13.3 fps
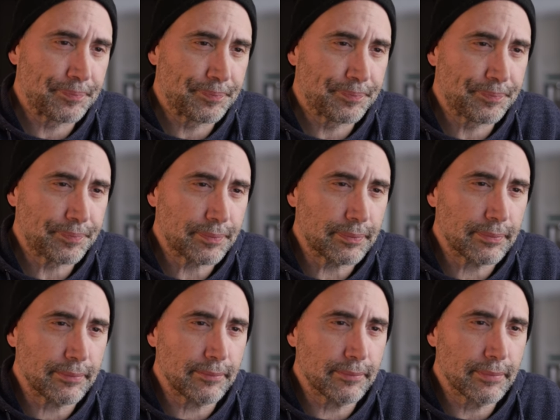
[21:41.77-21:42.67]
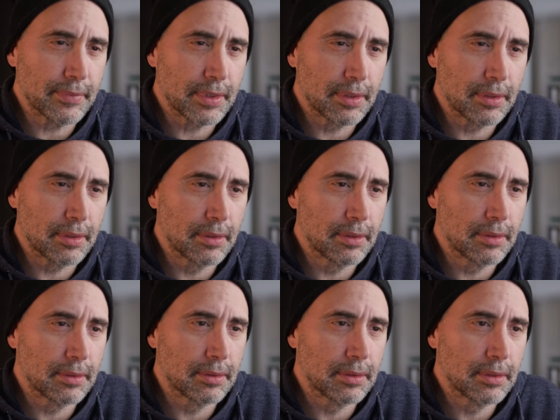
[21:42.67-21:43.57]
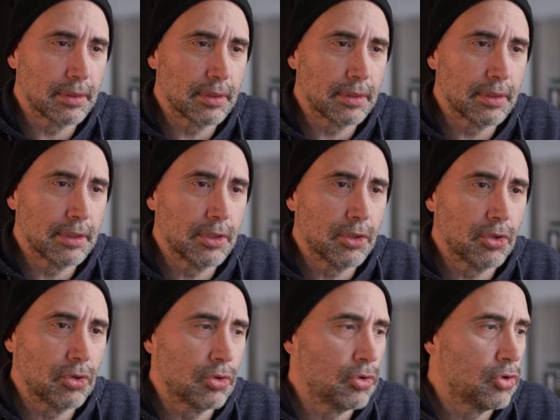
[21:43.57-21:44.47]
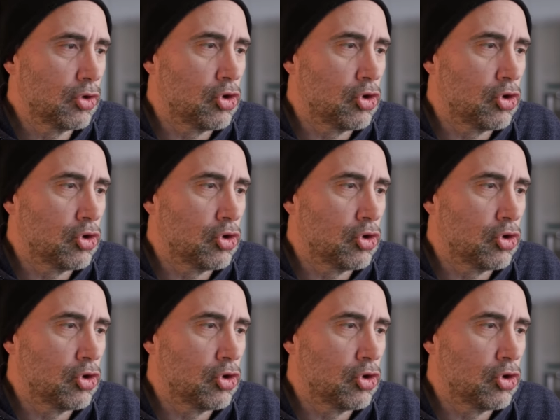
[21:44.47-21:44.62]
Nothing is said.